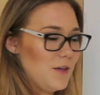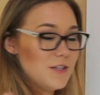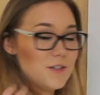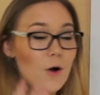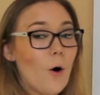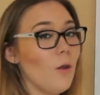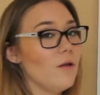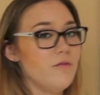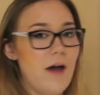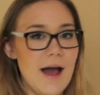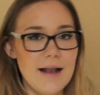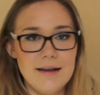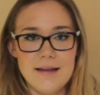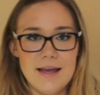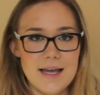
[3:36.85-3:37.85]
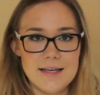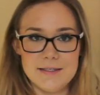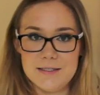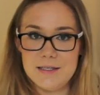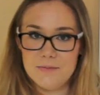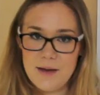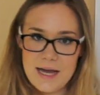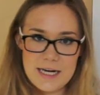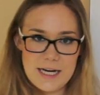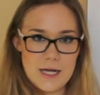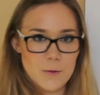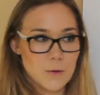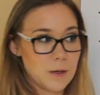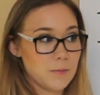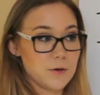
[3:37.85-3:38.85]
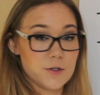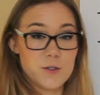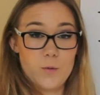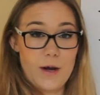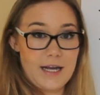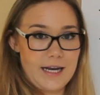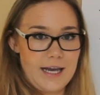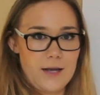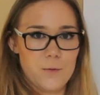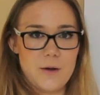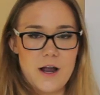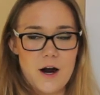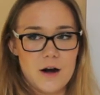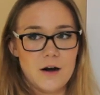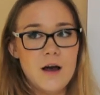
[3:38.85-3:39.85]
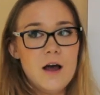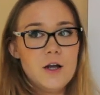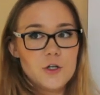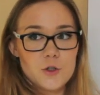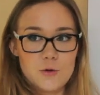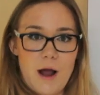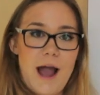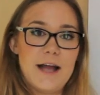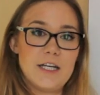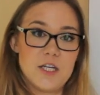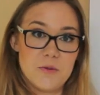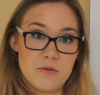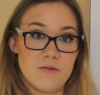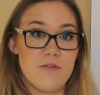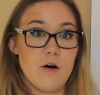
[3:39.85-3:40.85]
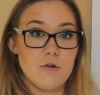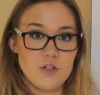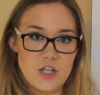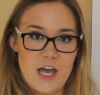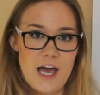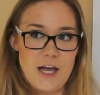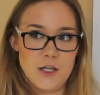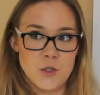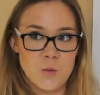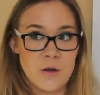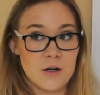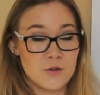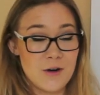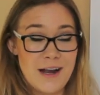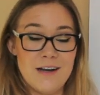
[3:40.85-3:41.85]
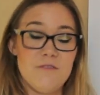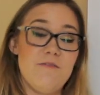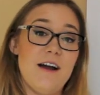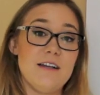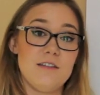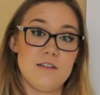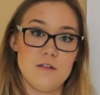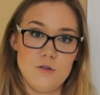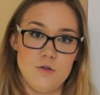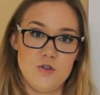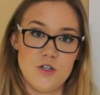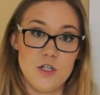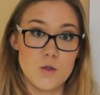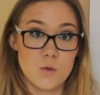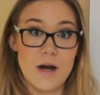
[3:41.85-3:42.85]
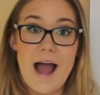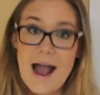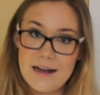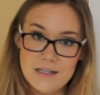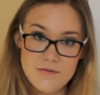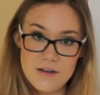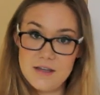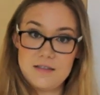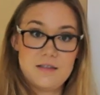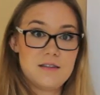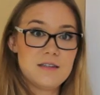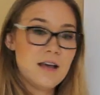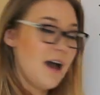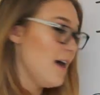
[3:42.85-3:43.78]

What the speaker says: this whole event is debating, we're persuading, we are trying to provoke change, we are trying to find solutions, we're activists,